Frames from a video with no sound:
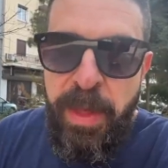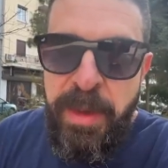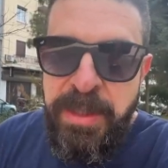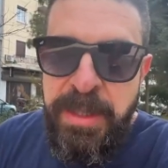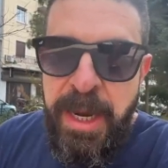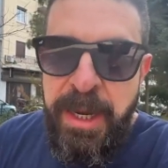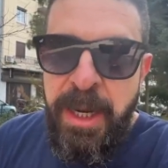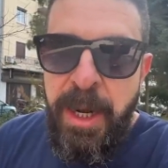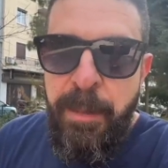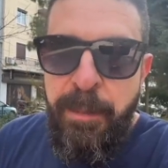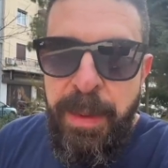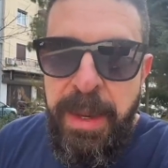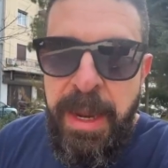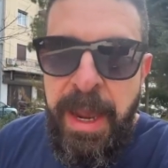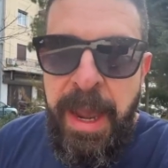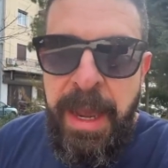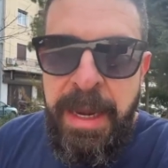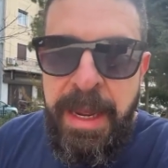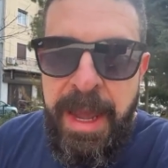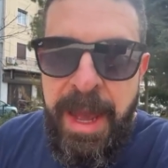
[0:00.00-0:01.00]
There's not going to
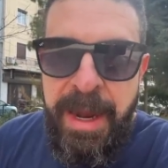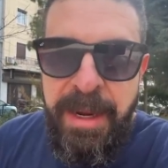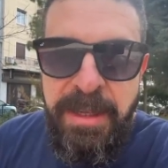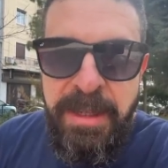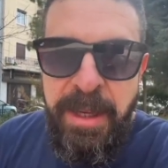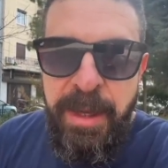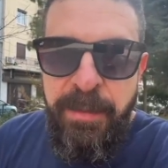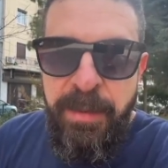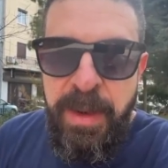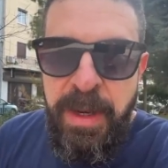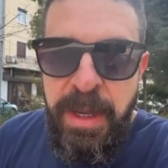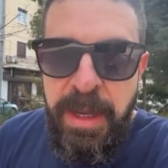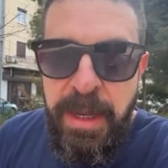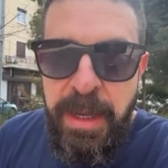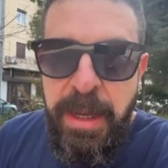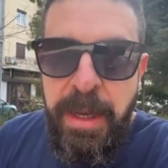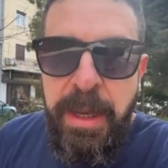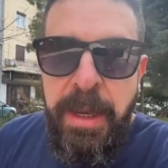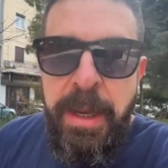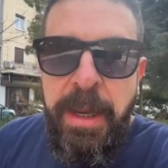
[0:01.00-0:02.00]
be any
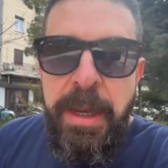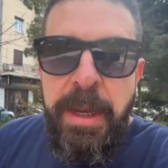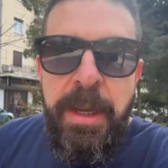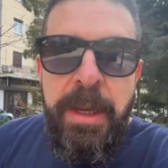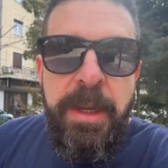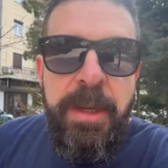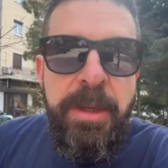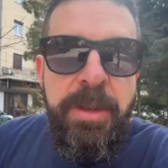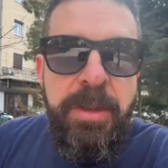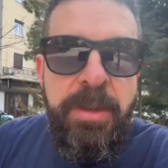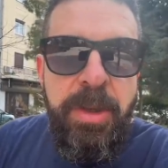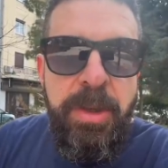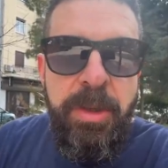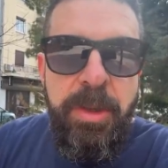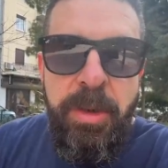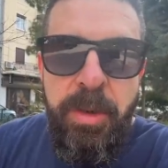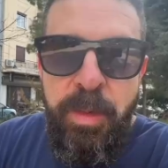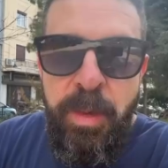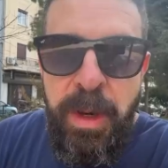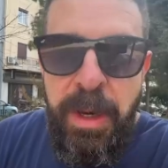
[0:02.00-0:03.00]
activity
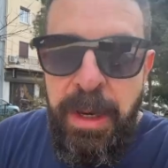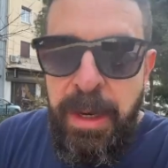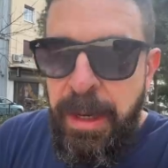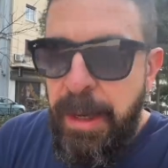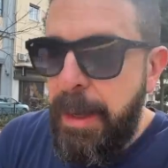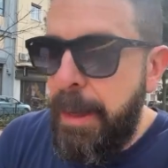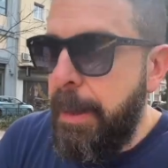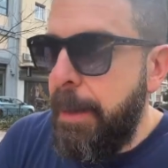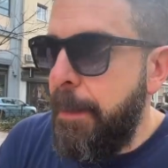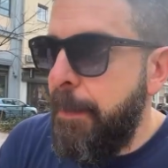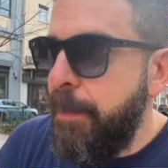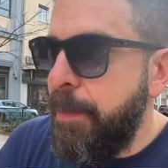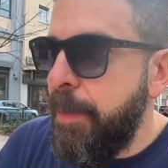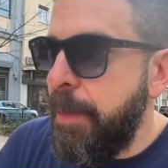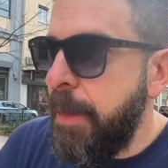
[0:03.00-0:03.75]
to uh,